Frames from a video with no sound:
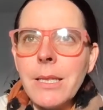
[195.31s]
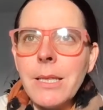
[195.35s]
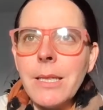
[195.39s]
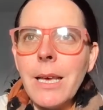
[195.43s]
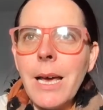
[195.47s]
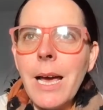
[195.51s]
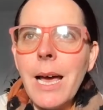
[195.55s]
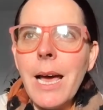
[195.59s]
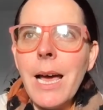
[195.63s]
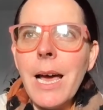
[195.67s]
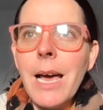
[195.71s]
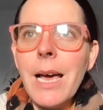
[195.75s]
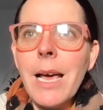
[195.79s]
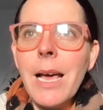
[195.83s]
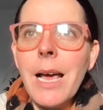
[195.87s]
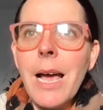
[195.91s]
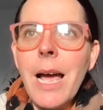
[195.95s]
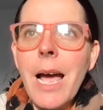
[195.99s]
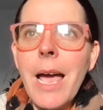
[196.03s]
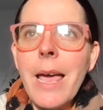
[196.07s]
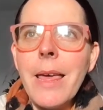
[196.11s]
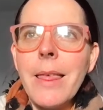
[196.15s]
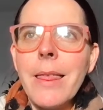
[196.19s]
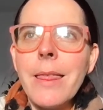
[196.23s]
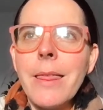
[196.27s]
that
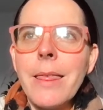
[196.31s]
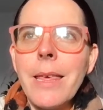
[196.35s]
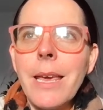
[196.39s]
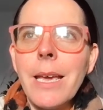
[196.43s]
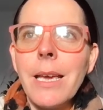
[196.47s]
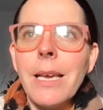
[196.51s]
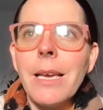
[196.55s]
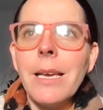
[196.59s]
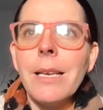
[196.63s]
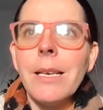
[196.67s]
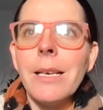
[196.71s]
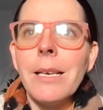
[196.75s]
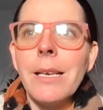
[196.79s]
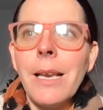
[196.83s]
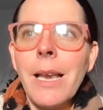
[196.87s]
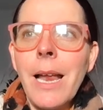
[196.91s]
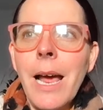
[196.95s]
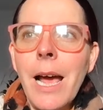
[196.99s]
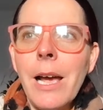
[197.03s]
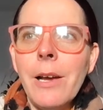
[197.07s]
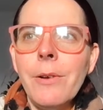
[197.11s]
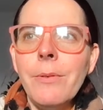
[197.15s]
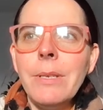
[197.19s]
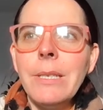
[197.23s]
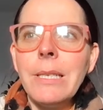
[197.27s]
I think
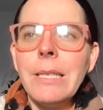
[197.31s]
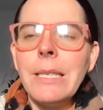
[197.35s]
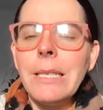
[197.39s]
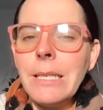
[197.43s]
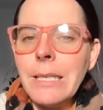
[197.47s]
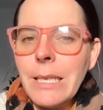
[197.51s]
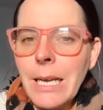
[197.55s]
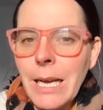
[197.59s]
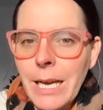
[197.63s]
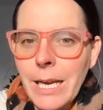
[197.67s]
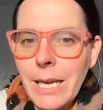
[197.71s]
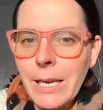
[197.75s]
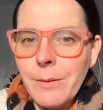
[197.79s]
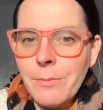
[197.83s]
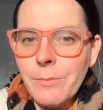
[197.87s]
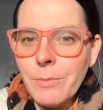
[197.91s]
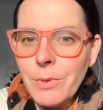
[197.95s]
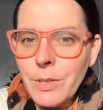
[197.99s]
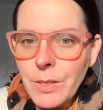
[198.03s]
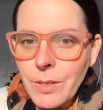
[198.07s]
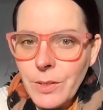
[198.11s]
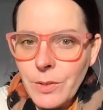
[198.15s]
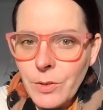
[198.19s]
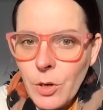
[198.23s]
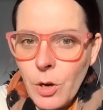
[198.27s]
now is the time
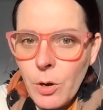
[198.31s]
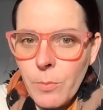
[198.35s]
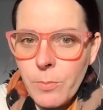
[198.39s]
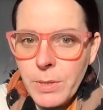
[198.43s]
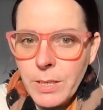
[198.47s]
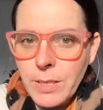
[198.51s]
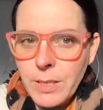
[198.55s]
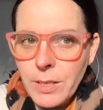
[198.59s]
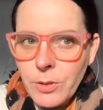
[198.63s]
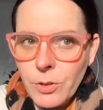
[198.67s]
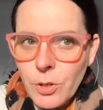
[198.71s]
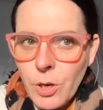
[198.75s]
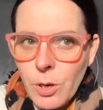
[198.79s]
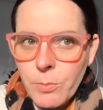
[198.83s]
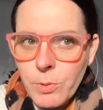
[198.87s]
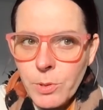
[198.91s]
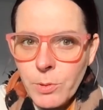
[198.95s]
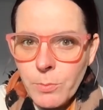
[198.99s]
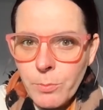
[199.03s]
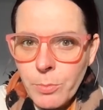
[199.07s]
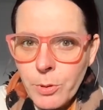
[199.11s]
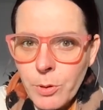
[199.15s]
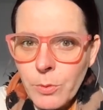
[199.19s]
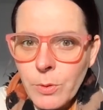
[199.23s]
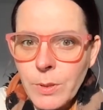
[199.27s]
to stop this
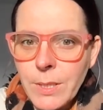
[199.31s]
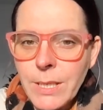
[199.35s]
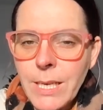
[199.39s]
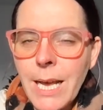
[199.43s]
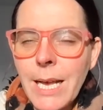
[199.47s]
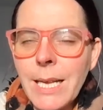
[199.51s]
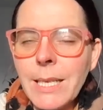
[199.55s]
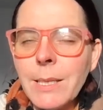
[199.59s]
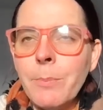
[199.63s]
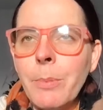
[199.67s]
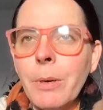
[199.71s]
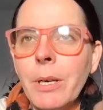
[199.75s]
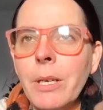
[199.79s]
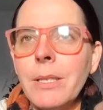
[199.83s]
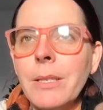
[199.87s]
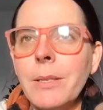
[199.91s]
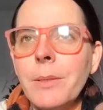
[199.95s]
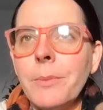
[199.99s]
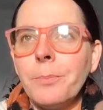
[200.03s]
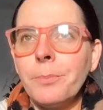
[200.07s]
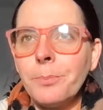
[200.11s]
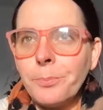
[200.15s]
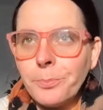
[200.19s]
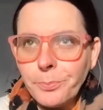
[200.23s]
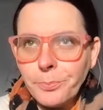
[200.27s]
adoption process because